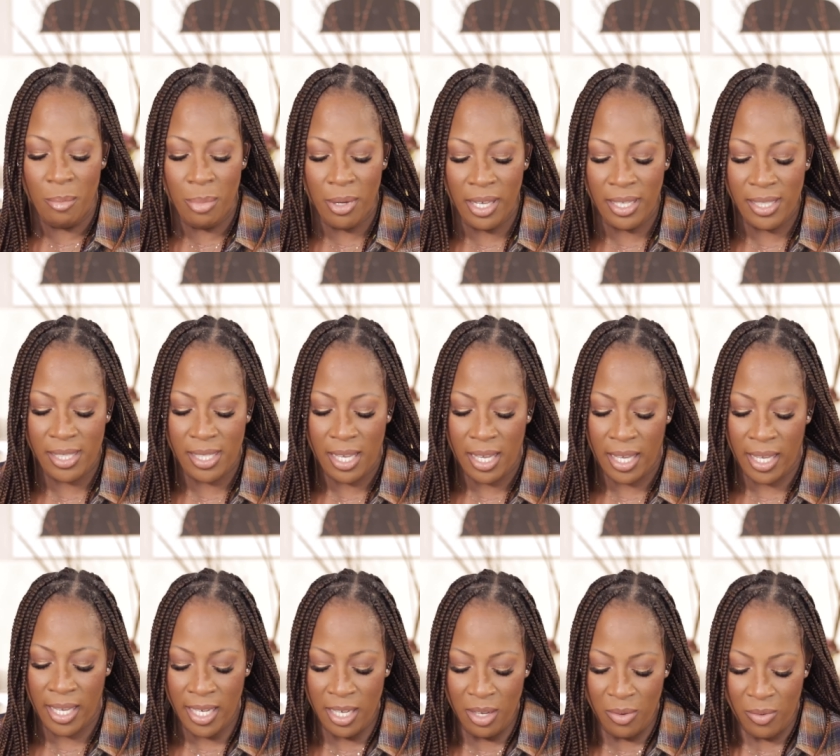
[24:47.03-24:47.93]
But
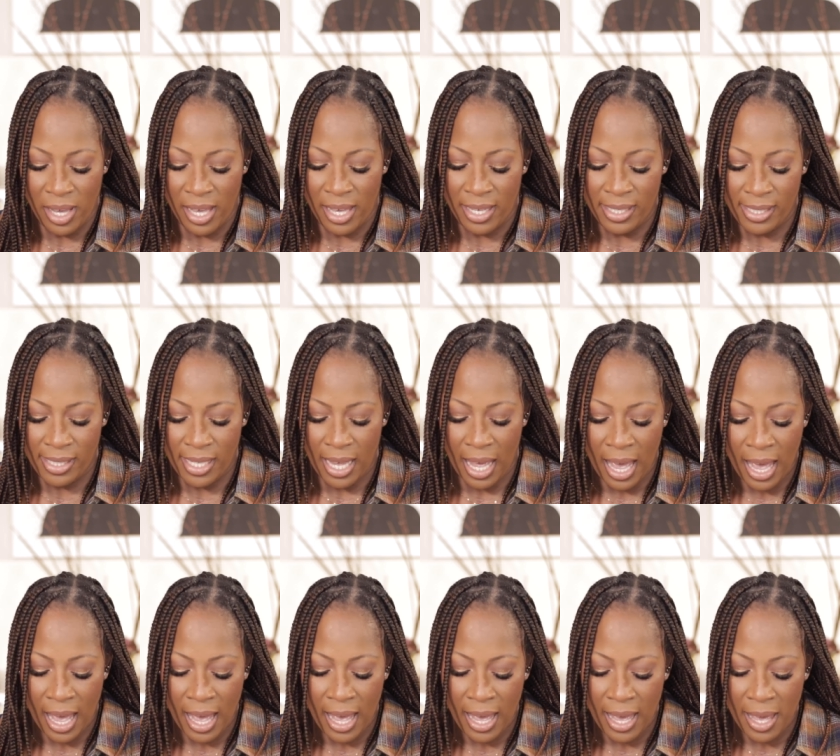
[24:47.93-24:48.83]
anyways,
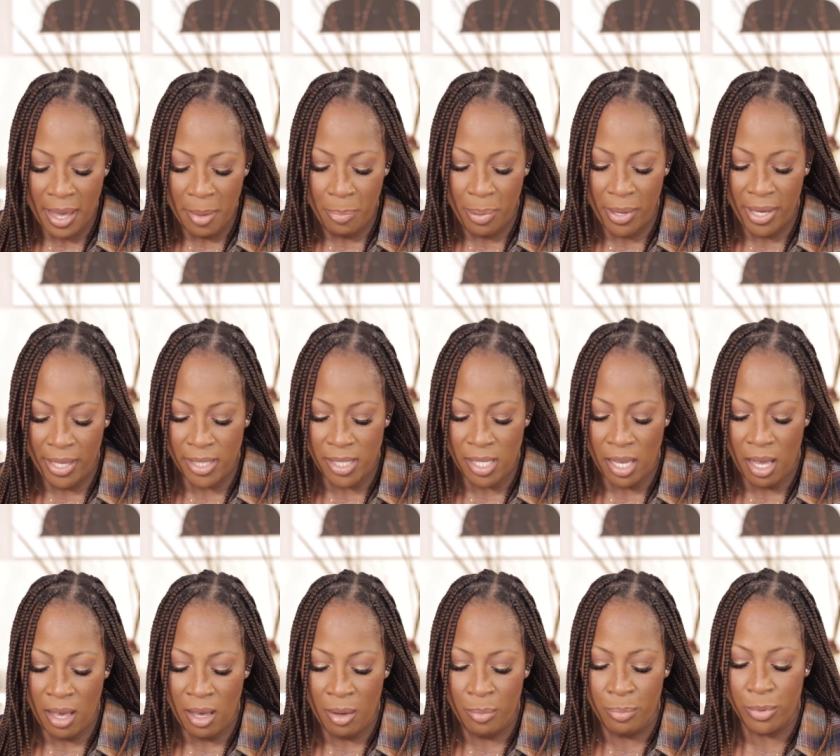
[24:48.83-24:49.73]
I picked
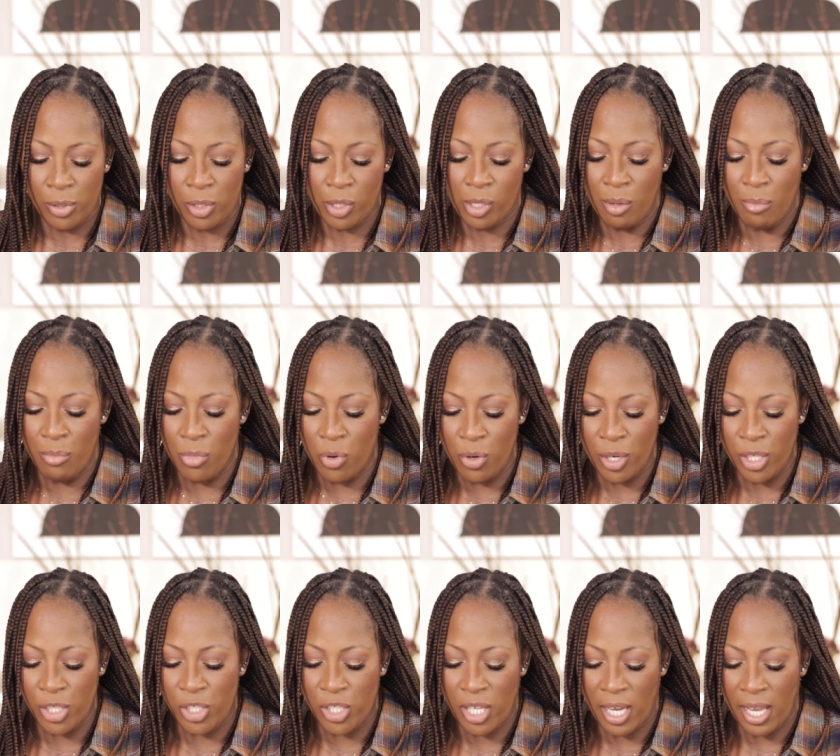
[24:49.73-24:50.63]
up some
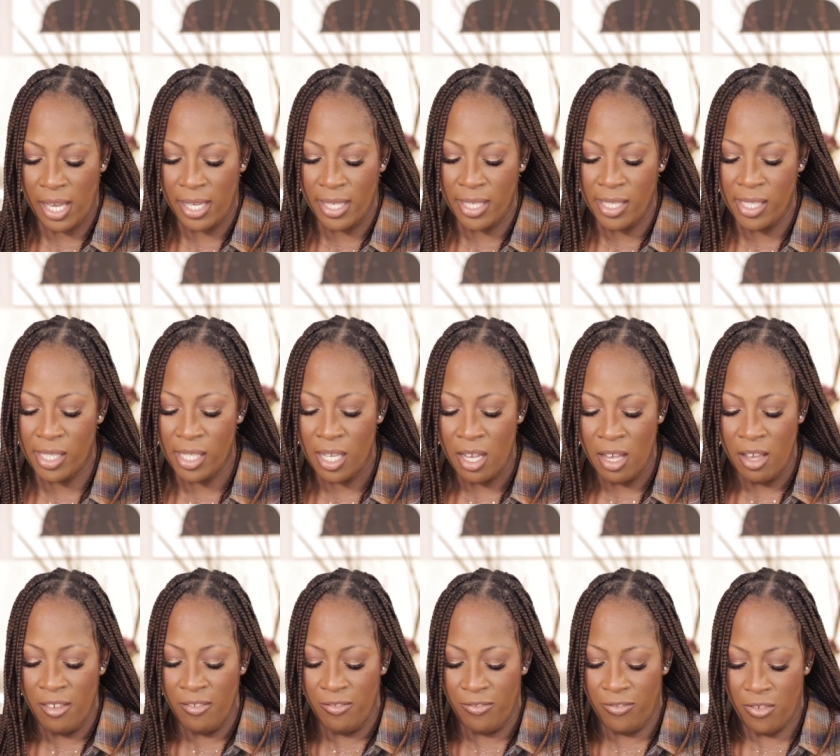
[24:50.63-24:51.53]
more shades
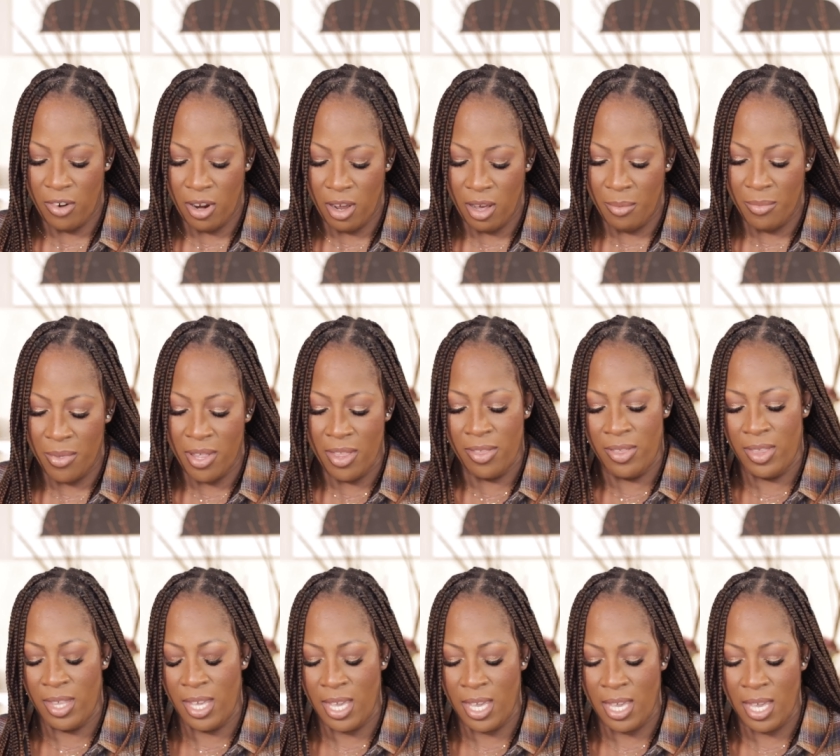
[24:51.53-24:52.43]
from
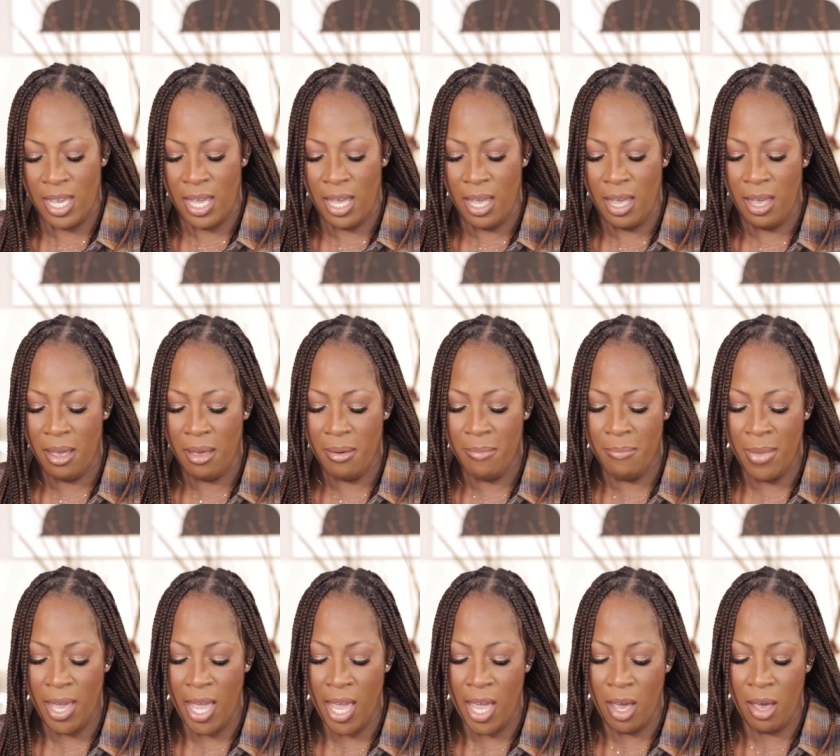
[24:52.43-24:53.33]
the
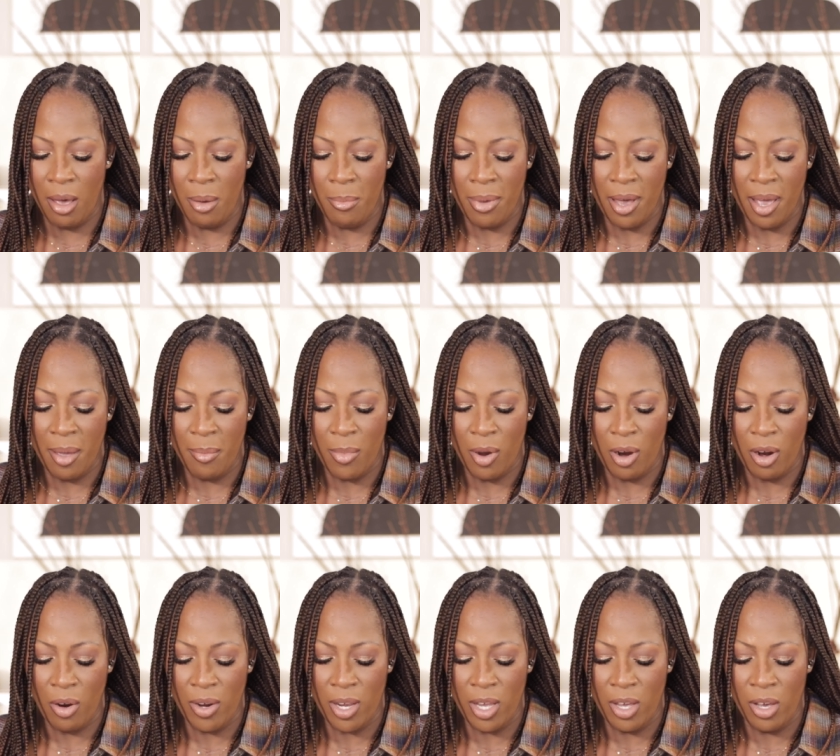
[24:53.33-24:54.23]
Makeup by
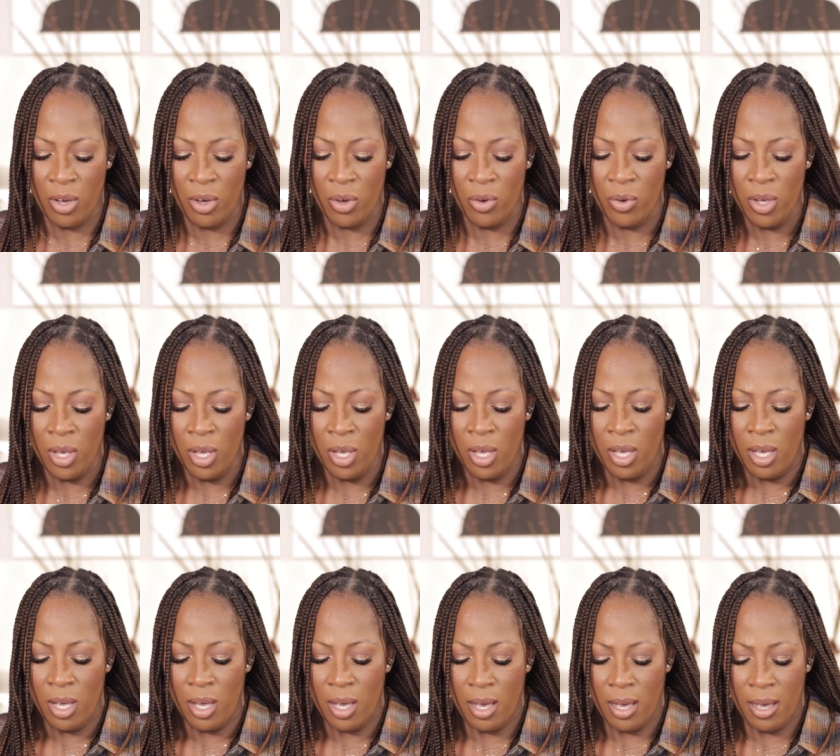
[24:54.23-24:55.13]
Mario
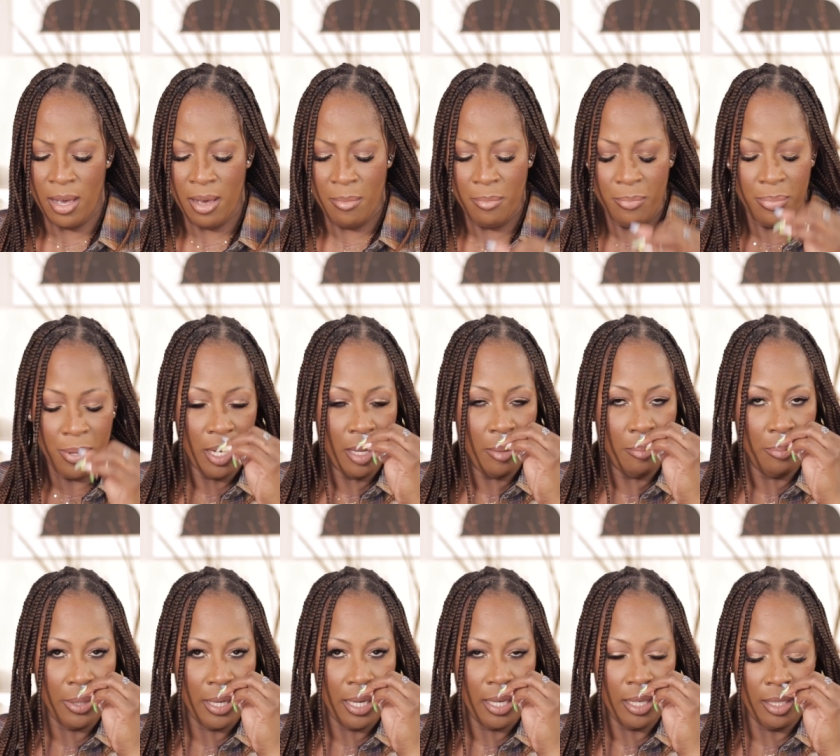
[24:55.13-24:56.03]
um,
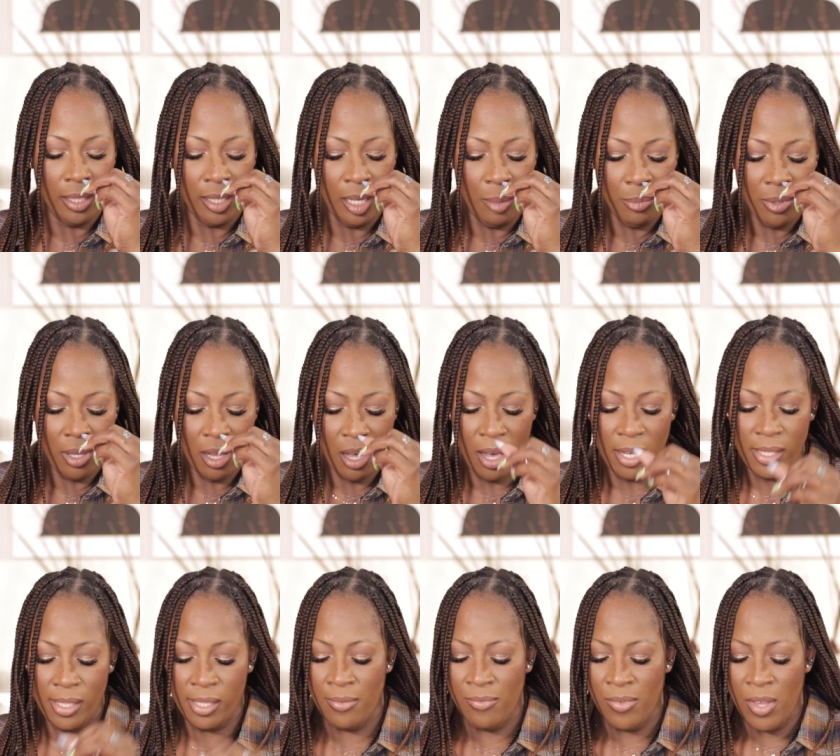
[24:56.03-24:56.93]
Plumping Lip
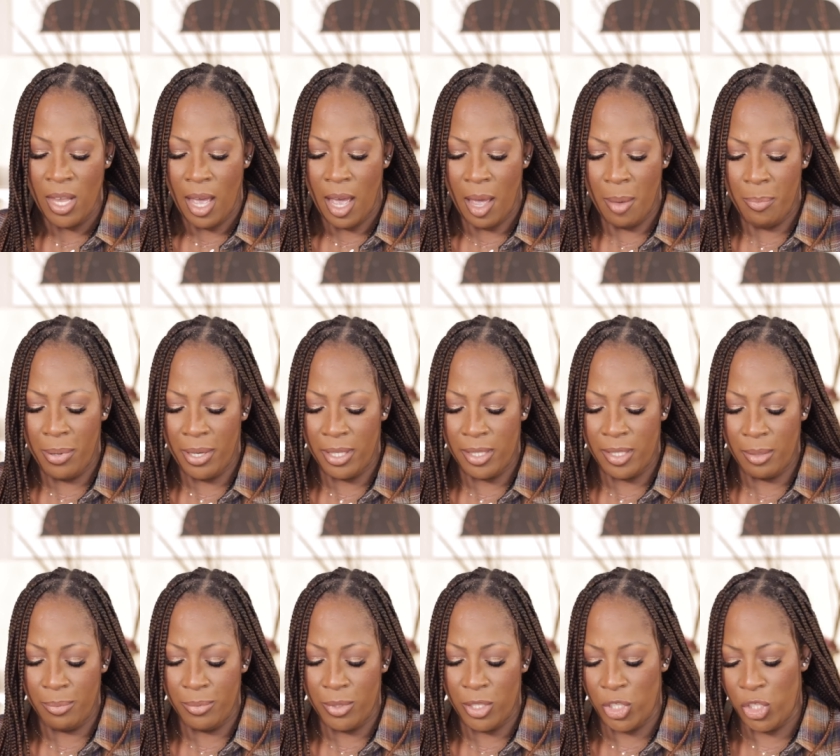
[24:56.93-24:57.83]
Gloss. I picked
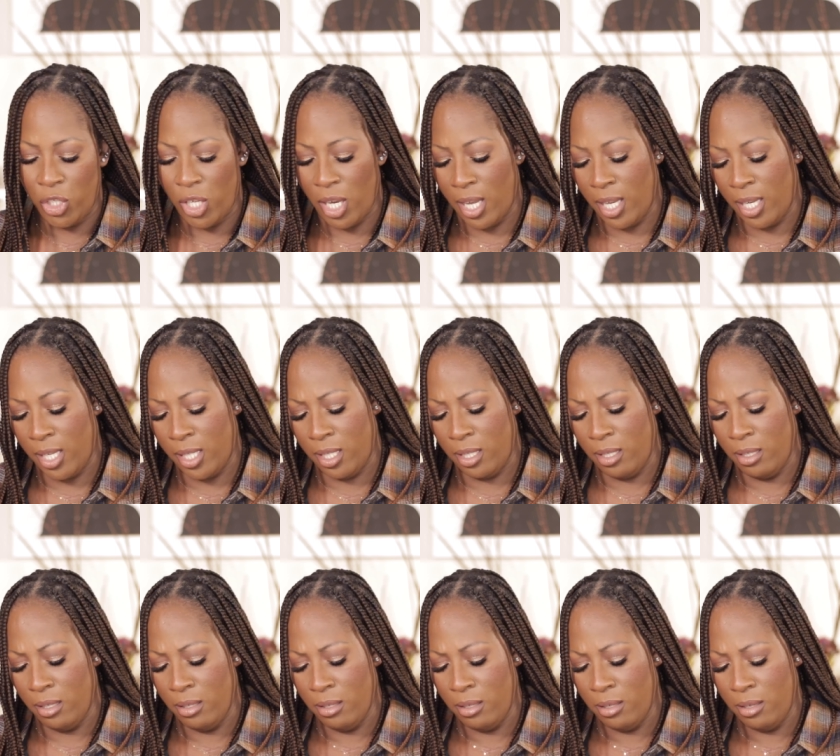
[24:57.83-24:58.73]
up the shade
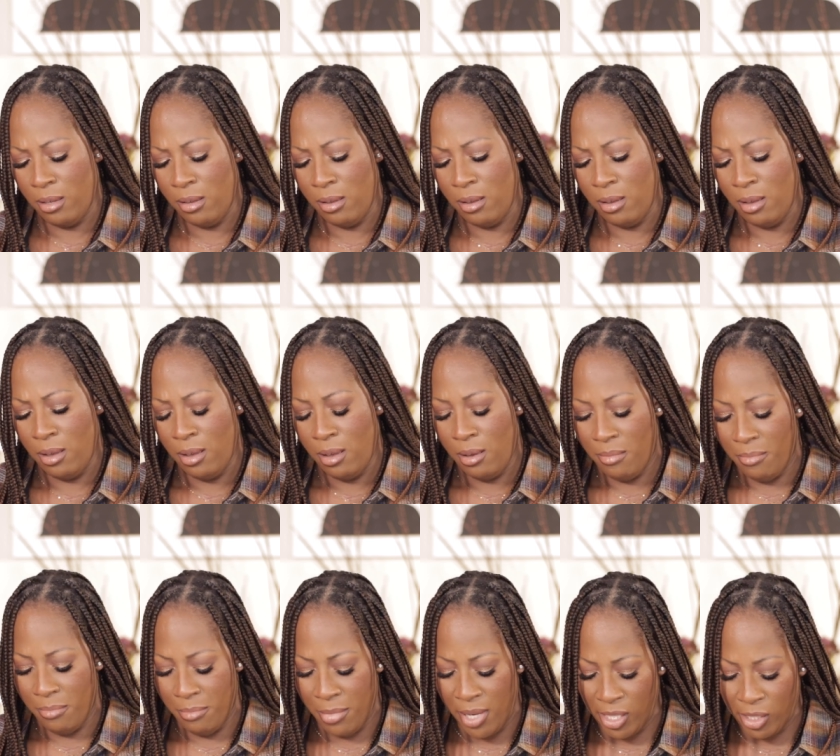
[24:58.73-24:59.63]

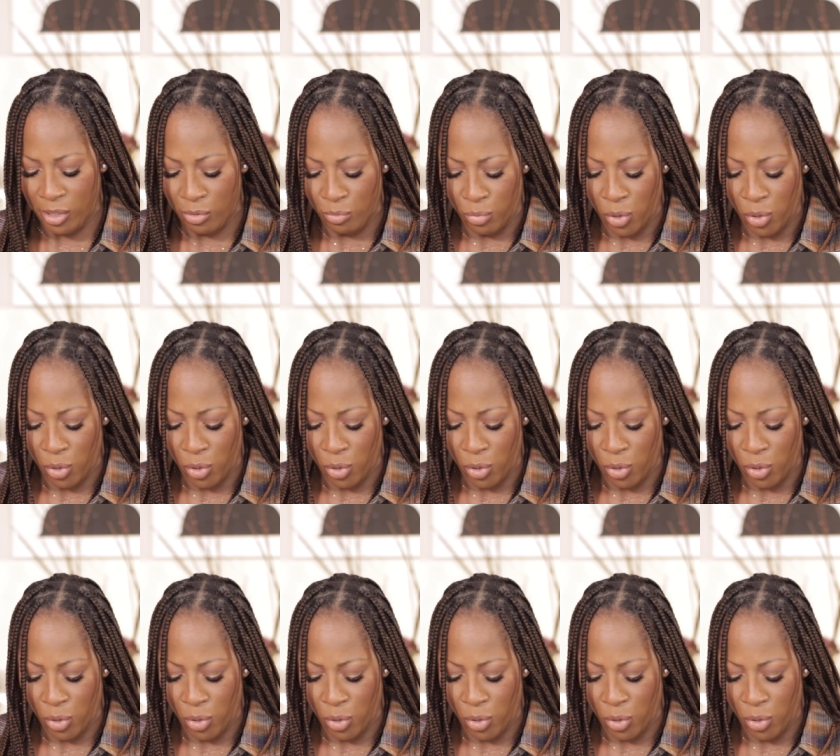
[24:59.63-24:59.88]
Miss